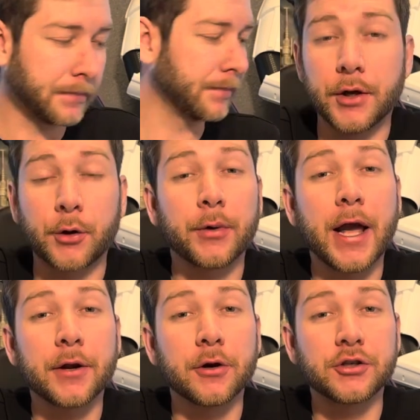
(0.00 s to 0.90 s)
The
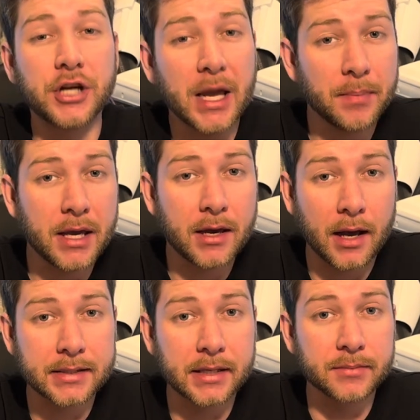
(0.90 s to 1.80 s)
creator JP
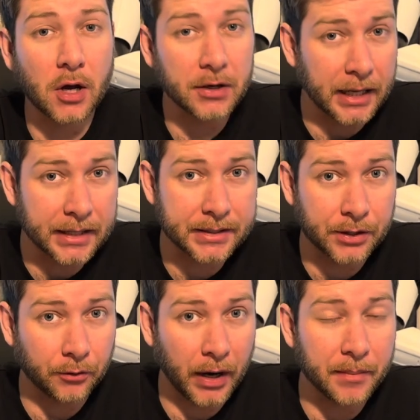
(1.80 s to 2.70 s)
Customs on
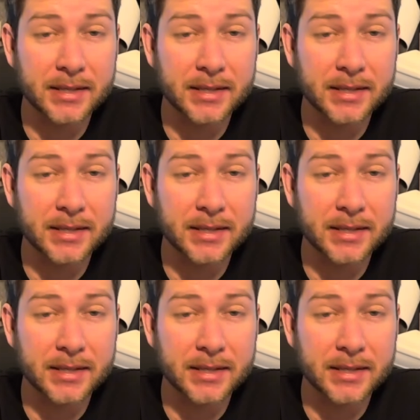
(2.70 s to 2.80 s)
Instagram